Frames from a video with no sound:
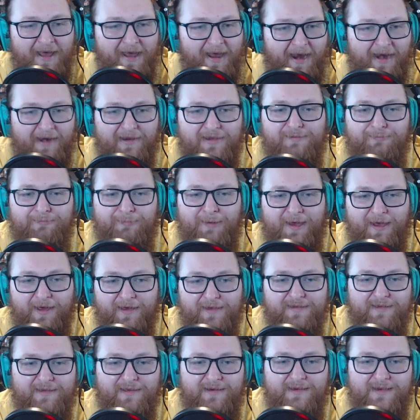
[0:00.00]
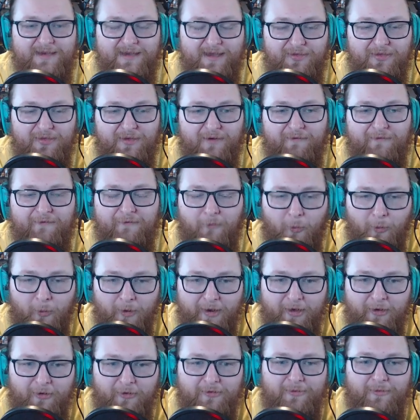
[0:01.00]
And it's because they did the
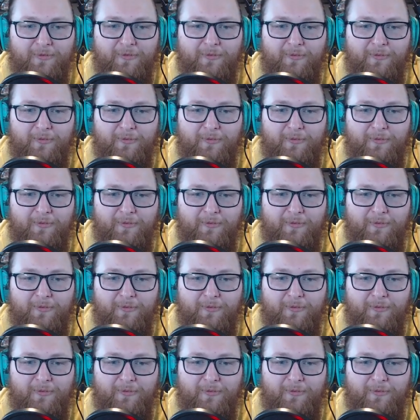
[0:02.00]
foil.